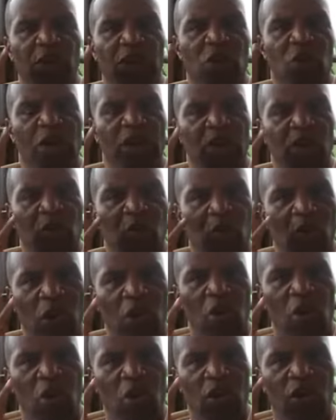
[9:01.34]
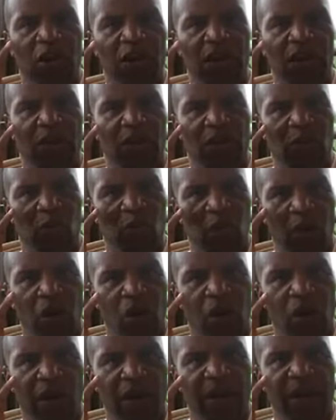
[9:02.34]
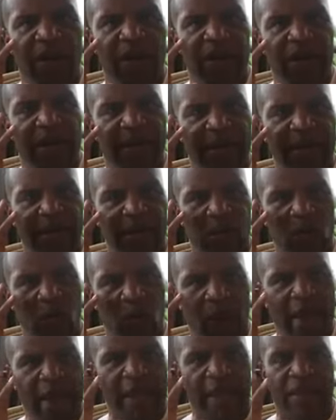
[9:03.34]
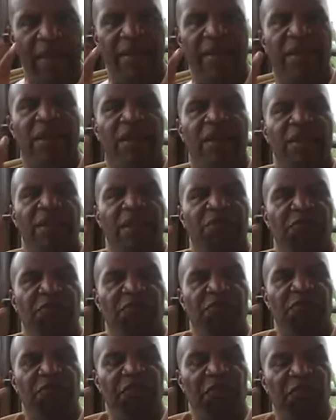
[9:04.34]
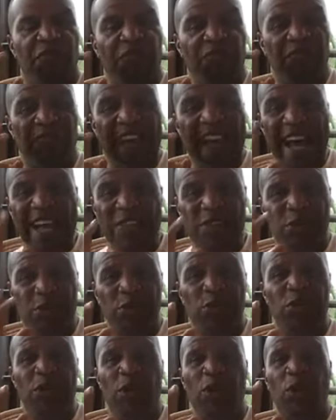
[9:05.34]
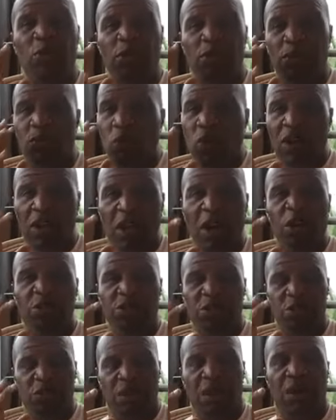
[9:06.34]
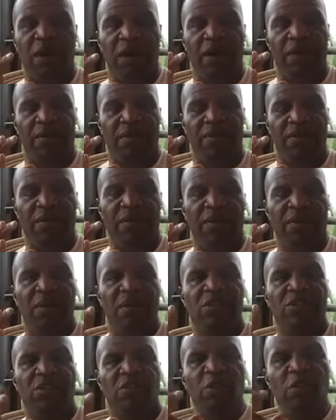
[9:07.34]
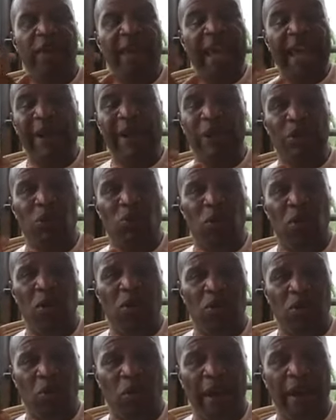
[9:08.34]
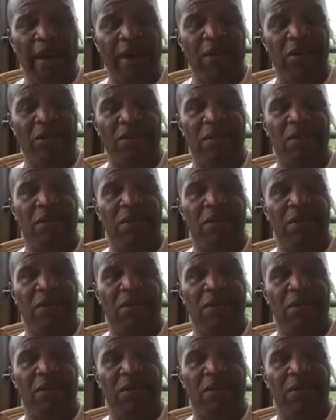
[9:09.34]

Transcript: go in the wrong, the wrong uh, uh, way, the, the faster you go, the more lost you are. So you hang out with the wrong crowd,